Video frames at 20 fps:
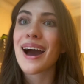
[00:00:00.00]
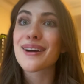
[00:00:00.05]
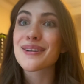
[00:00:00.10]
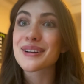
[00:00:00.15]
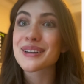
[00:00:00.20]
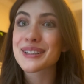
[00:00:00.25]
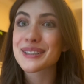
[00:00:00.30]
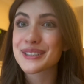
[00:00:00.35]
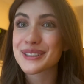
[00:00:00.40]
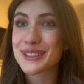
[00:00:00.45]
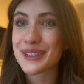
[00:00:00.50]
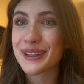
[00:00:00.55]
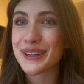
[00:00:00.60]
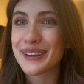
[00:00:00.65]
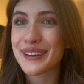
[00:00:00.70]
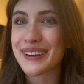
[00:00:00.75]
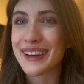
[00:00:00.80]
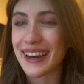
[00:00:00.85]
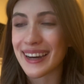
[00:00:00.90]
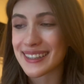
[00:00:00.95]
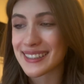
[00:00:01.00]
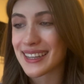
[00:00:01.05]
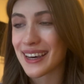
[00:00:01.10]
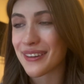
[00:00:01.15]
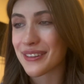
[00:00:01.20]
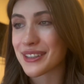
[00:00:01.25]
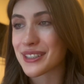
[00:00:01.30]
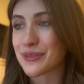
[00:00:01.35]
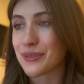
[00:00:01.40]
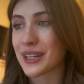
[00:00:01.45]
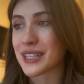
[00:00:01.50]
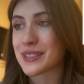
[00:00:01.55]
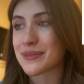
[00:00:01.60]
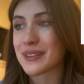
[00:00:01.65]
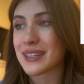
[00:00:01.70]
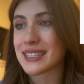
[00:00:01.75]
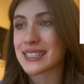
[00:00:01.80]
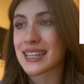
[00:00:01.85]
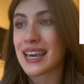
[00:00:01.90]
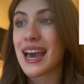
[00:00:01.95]
to show you guys how this works,
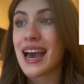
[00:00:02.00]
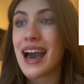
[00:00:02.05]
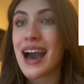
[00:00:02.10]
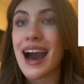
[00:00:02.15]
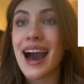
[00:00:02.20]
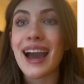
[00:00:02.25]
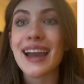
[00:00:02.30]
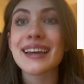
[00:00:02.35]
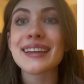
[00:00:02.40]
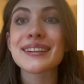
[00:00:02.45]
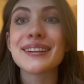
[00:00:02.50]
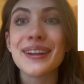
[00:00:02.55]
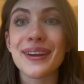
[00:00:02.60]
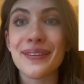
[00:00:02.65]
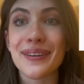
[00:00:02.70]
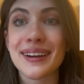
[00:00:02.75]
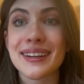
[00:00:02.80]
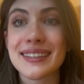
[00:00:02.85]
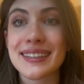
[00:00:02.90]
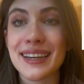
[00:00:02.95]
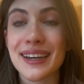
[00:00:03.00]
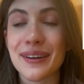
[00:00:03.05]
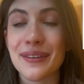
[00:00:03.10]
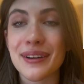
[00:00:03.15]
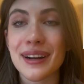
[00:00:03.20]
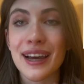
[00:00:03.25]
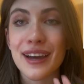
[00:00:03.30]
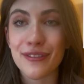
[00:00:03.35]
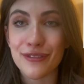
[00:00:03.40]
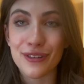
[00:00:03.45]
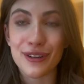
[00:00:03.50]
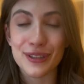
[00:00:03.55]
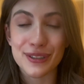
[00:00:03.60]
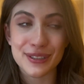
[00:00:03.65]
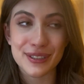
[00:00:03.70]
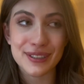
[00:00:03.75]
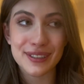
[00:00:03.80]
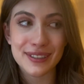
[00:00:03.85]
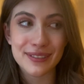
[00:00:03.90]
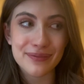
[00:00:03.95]
because I had no idea when I
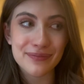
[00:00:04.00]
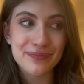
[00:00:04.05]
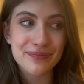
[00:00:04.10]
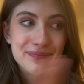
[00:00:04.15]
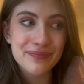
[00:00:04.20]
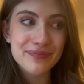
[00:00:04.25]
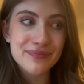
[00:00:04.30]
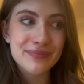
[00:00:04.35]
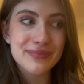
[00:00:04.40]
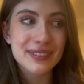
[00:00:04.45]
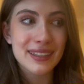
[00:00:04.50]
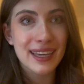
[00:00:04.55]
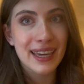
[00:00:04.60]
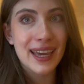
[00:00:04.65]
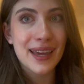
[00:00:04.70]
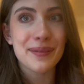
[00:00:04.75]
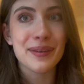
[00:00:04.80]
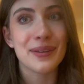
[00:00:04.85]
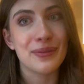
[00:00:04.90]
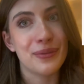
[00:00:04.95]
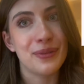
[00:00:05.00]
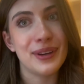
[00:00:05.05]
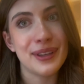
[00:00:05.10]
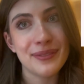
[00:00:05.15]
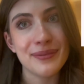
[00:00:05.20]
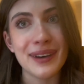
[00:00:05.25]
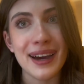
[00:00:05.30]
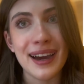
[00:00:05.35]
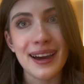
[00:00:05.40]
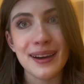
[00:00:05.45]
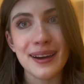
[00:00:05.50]
first came in with my